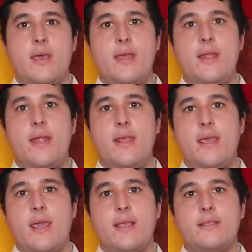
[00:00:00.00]
In any
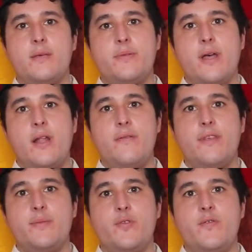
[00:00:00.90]
case, the plot of
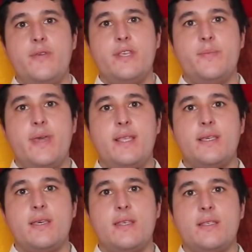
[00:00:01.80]
this movie is
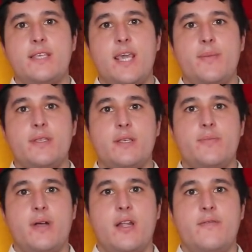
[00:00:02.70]
basically the same as the
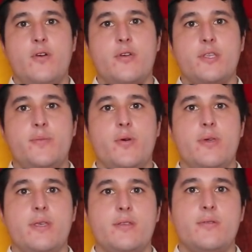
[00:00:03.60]
plot of Hocus
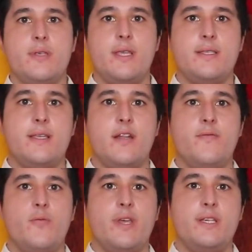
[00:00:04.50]
Pocus, only instead
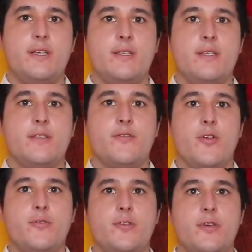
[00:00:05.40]
of witches, it's
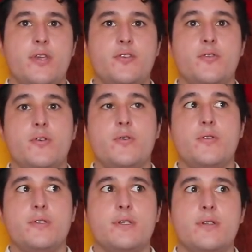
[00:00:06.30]
gross-looking
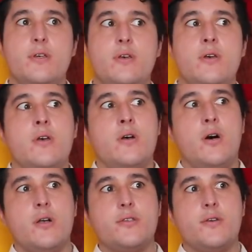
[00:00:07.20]
trolls, and
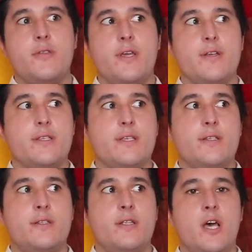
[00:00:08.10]
also there's a
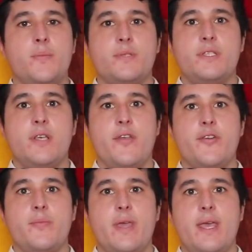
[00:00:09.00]
dumb
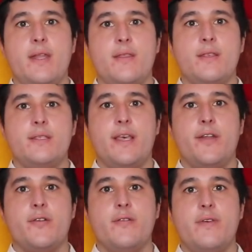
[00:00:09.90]
southern man in the
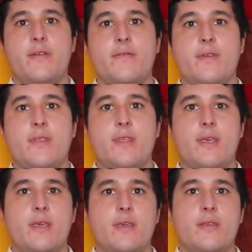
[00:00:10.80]
center of
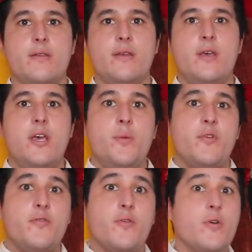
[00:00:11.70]
everything. And
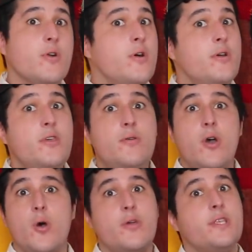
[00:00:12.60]
before all you
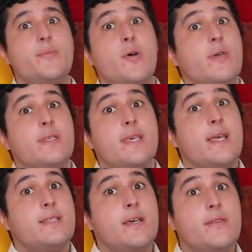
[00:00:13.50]
Hocus Pocus
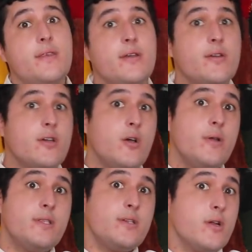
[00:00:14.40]
heads out there go
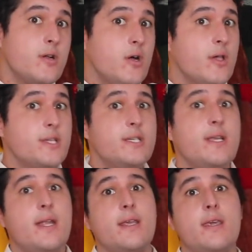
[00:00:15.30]
and start calling
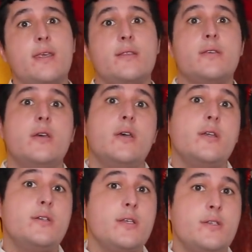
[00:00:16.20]
shenanigans,
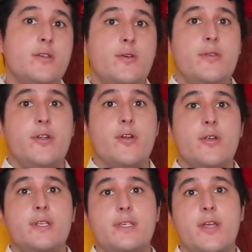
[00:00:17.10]
just know that
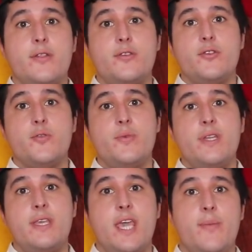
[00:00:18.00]
Ernest Scared
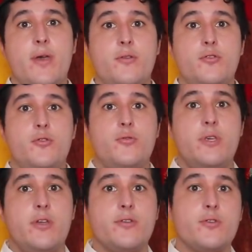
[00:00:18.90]
Stupid came out 2
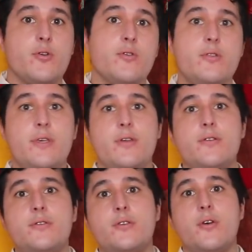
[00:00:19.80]
years
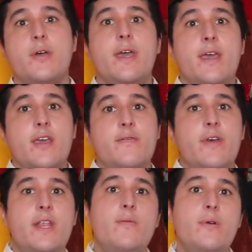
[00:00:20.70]
earlier, so if
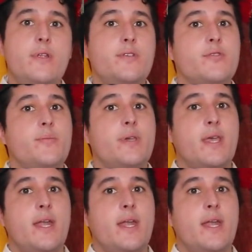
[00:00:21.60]
anyone is ripping